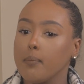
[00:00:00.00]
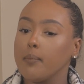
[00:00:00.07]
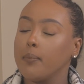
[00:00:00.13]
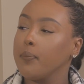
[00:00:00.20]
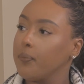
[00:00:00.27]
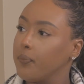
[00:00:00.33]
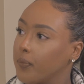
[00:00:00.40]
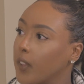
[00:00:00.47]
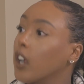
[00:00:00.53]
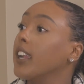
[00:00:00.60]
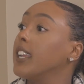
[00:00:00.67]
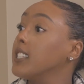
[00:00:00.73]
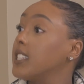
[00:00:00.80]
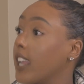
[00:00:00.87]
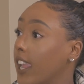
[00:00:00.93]

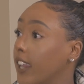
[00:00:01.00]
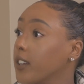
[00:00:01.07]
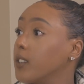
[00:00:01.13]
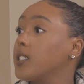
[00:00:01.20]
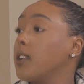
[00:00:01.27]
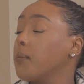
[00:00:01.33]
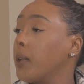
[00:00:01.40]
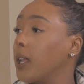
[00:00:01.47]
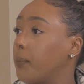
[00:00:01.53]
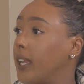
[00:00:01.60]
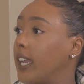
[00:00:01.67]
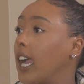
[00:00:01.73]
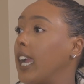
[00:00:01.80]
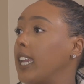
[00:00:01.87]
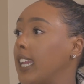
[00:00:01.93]
indicators that
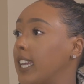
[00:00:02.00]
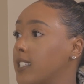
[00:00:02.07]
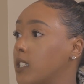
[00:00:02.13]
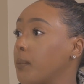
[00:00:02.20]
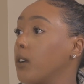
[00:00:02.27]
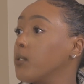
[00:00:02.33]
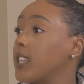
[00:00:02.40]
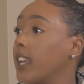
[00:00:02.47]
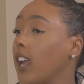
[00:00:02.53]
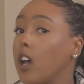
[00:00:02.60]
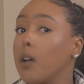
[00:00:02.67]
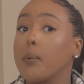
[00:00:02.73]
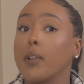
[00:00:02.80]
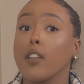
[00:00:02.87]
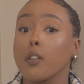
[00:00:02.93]
maybe I need some outside
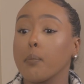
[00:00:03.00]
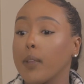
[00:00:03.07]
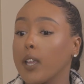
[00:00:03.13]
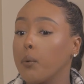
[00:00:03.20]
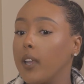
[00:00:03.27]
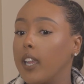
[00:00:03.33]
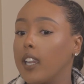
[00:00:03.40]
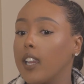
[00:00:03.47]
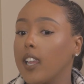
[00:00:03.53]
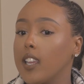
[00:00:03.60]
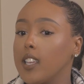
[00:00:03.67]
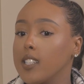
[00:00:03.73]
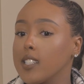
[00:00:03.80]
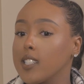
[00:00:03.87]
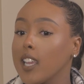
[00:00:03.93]
help. Another big one
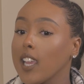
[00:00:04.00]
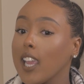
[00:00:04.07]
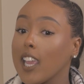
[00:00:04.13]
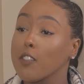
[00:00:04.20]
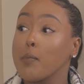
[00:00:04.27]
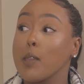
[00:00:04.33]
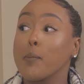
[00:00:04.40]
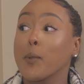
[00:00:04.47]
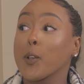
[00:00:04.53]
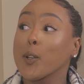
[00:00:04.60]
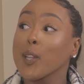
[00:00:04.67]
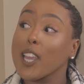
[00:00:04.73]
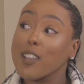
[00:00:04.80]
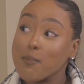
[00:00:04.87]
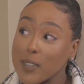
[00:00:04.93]
is if people in your
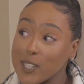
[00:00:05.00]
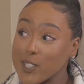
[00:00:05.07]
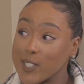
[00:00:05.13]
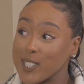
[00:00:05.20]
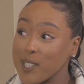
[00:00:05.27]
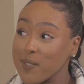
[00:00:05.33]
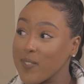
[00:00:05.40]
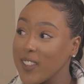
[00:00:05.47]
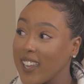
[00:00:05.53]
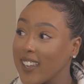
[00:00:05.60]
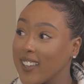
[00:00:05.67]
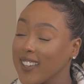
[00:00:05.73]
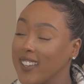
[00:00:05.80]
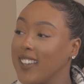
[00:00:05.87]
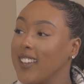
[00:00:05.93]
life mention
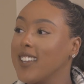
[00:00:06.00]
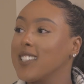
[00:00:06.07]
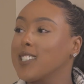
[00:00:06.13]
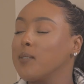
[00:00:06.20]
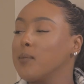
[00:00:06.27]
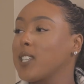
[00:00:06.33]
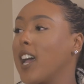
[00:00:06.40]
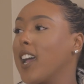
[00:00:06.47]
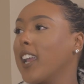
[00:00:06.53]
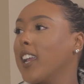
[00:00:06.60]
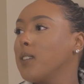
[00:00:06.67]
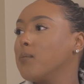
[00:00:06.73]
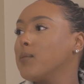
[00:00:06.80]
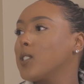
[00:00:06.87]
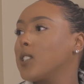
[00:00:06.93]
something.
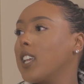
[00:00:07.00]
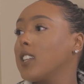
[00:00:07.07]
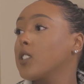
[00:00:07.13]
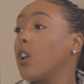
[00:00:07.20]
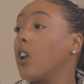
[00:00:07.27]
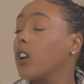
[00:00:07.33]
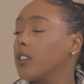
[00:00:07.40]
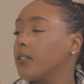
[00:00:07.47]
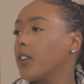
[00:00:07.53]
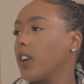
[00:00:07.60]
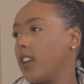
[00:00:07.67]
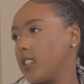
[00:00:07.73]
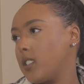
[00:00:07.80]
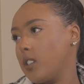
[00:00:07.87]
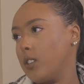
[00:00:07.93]
Sometimes it's hard for
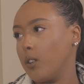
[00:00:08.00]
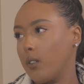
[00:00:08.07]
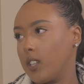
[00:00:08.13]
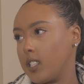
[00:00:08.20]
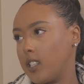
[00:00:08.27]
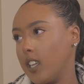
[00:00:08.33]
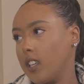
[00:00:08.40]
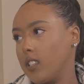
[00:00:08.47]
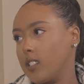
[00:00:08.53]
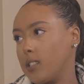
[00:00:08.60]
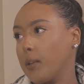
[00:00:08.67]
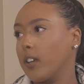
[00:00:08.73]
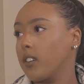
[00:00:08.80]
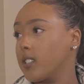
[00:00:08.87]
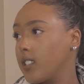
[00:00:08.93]
us to notice things
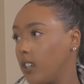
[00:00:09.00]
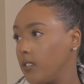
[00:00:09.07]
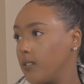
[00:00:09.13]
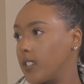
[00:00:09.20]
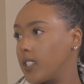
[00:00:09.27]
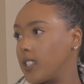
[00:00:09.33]
about ourselves.